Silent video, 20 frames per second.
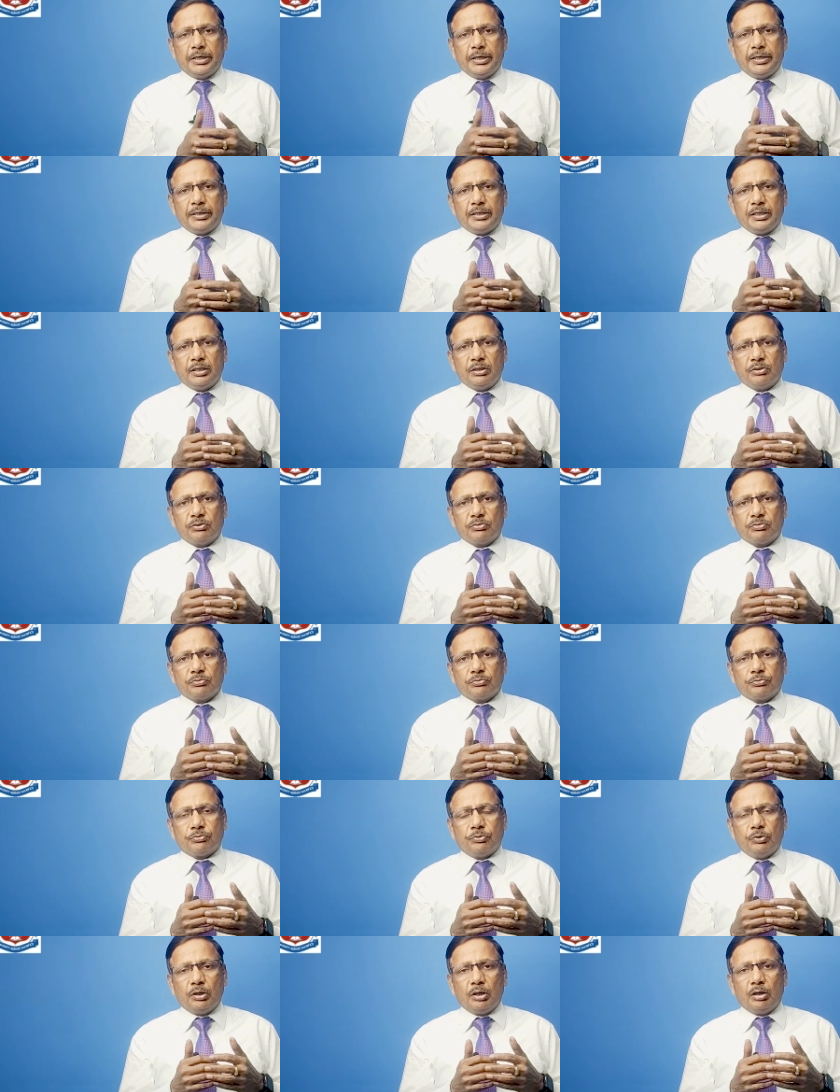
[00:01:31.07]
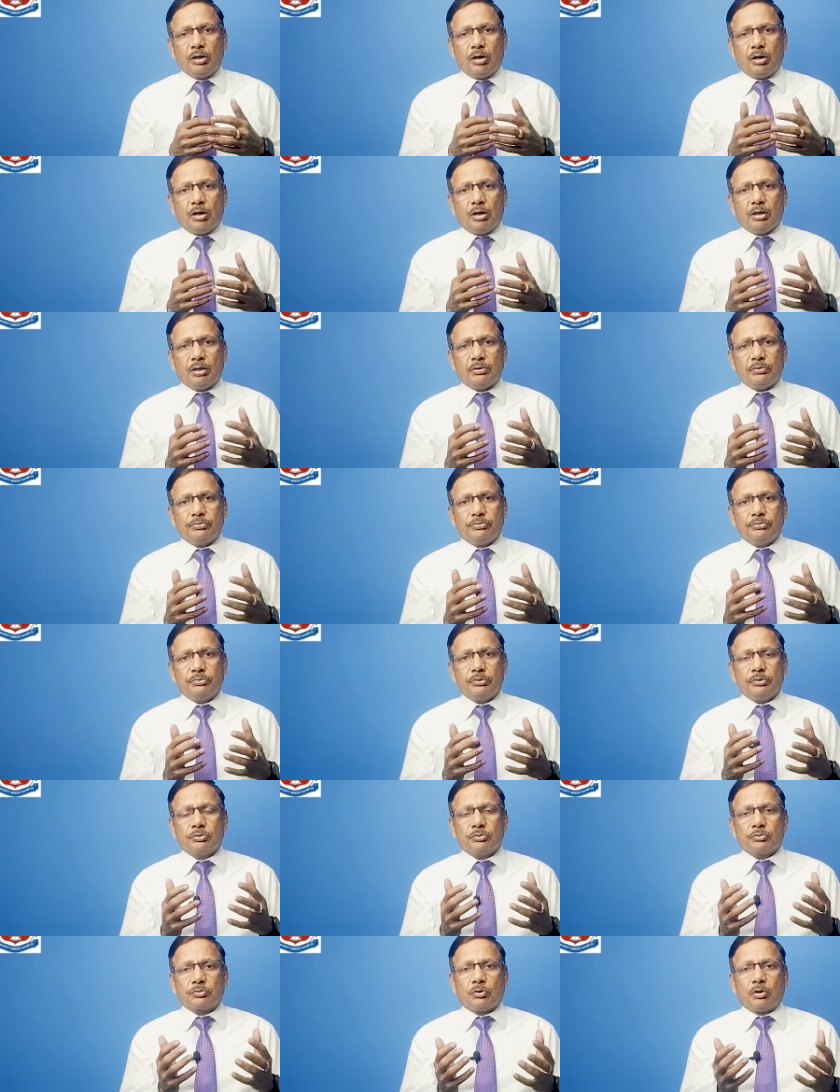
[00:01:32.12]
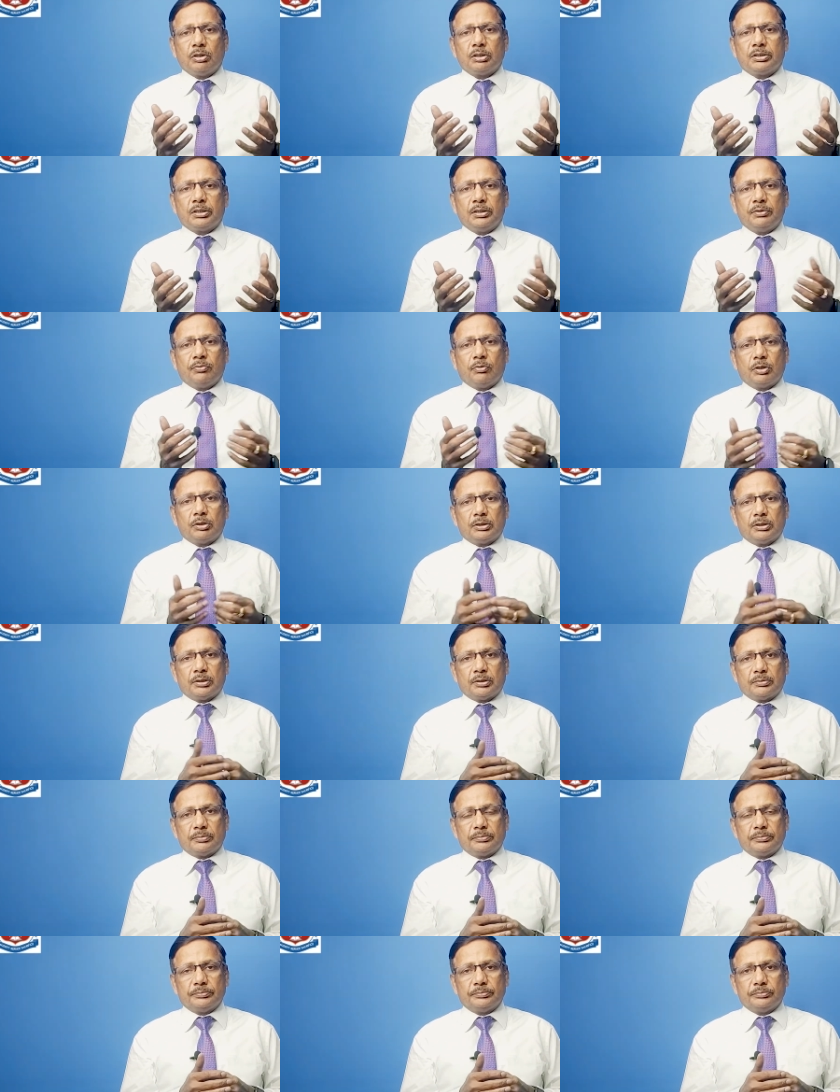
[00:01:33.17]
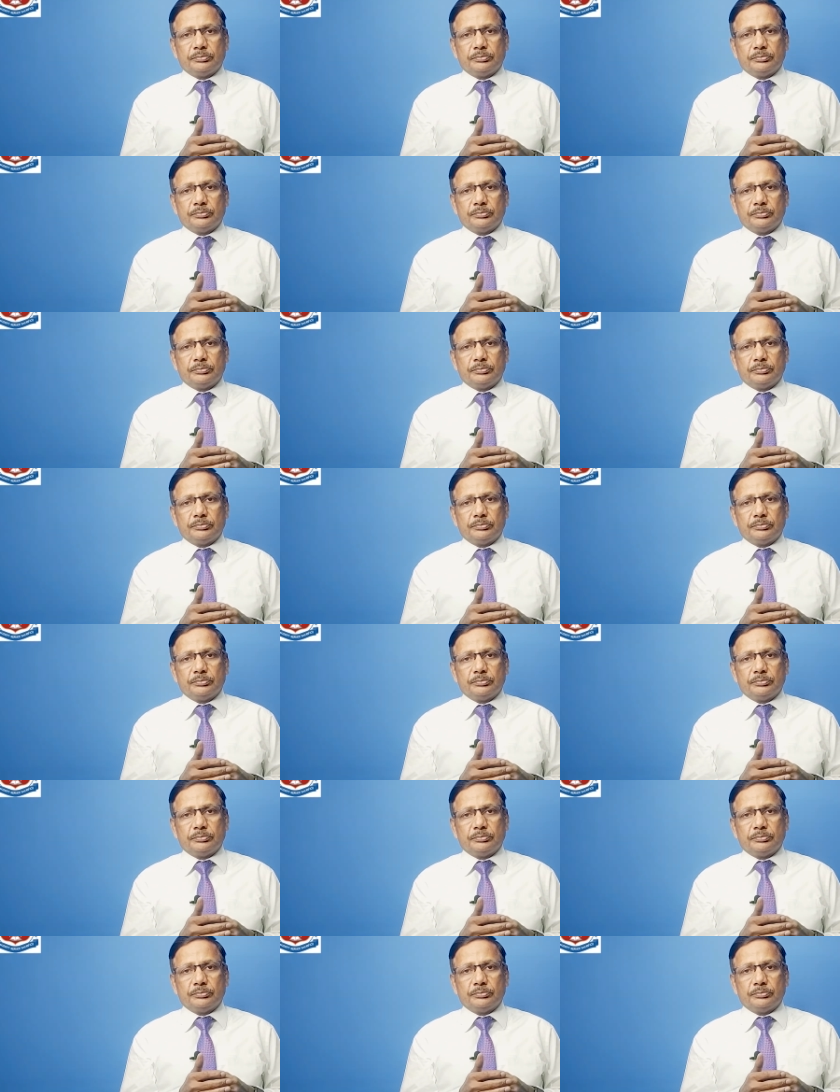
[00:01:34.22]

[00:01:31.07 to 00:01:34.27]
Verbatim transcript: It is full of salty water.